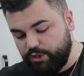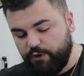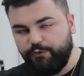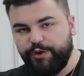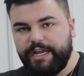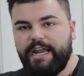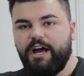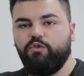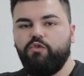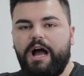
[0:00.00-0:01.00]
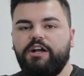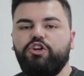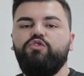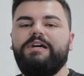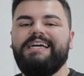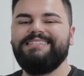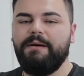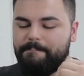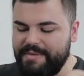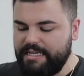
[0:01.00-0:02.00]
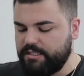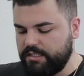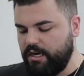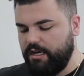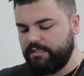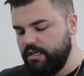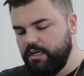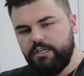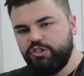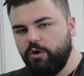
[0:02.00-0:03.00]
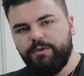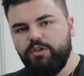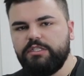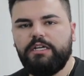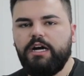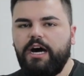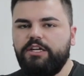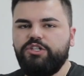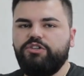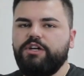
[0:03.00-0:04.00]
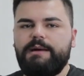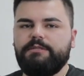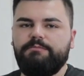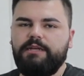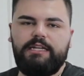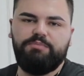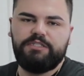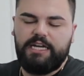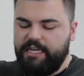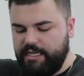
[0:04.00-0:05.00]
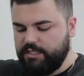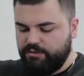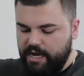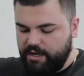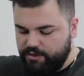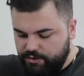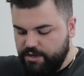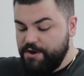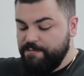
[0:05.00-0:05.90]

Don't forget, a ragu is a meat sauce. Don't be using 100 grams of meat and pretending it's a ragu.